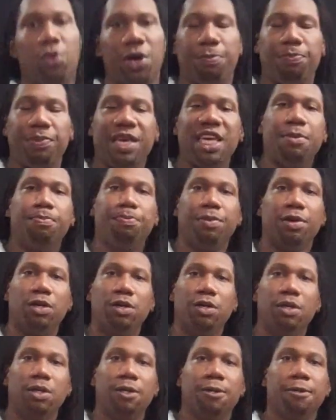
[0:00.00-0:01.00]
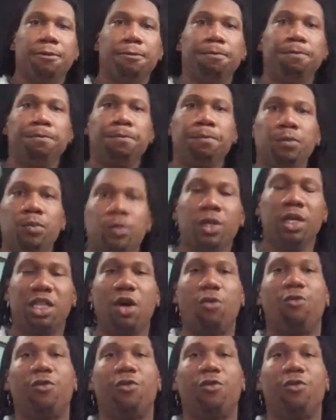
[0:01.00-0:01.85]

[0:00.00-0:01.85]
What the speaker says: with people? The